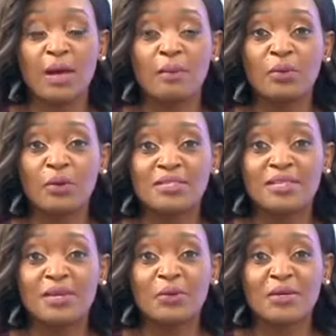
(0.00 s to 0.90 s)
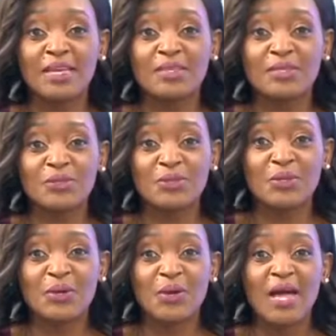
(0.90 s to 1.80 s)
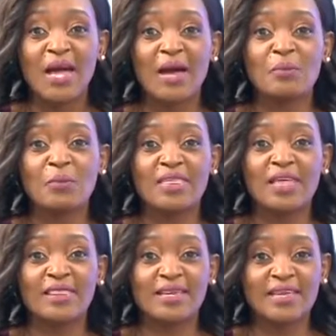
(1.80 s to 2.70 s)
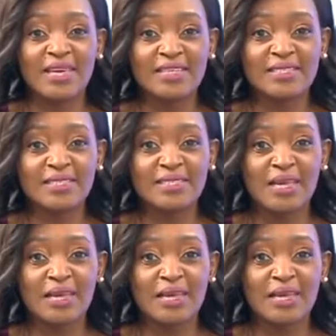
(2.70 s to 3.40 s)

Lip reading: I'm not alone in the studio. I'm with other guests,